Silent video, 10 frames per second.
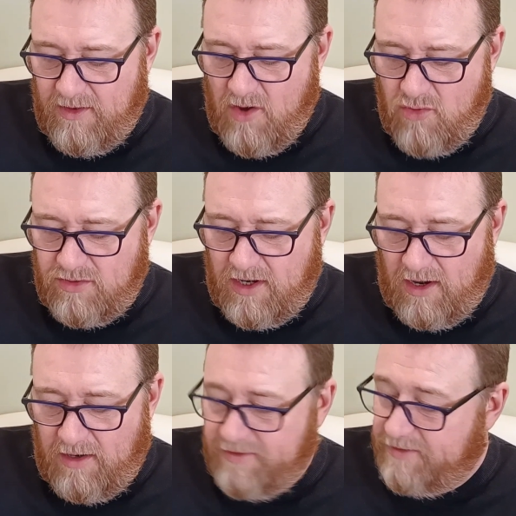Golden
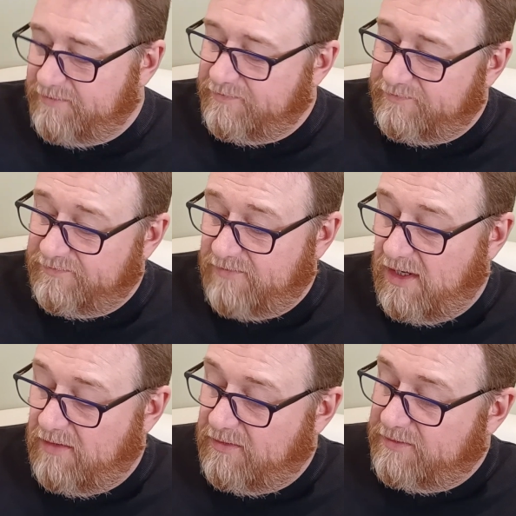coloured.
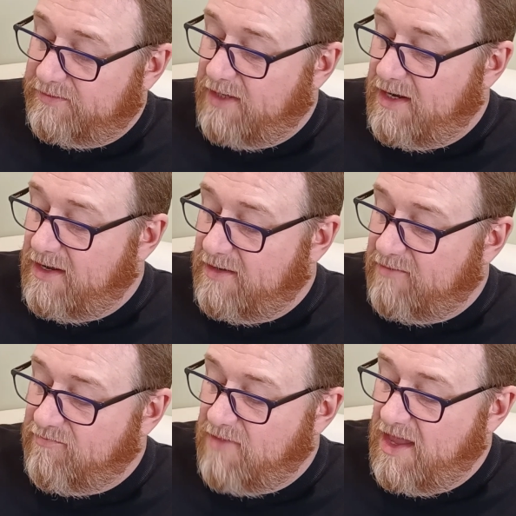Well, kind
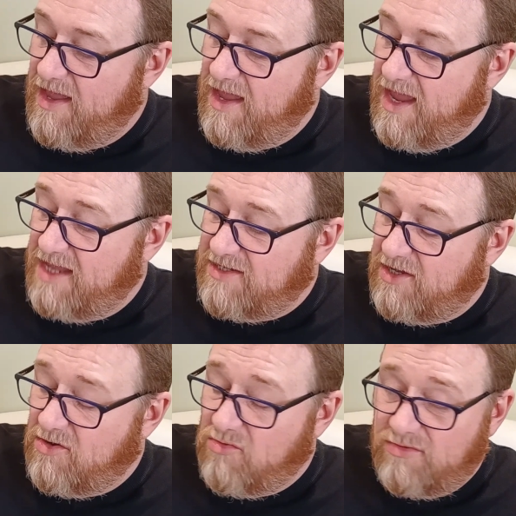of
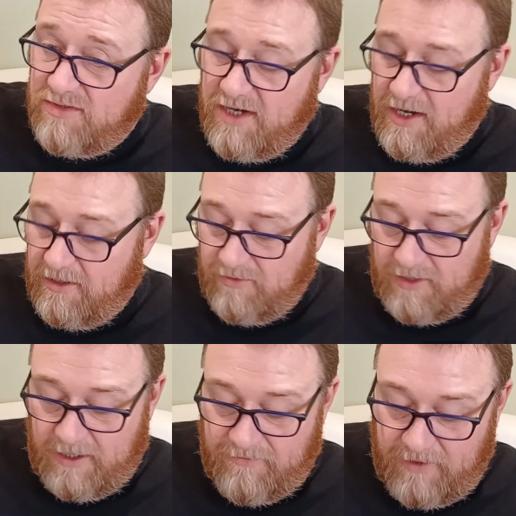hazy golden, yeah, okay,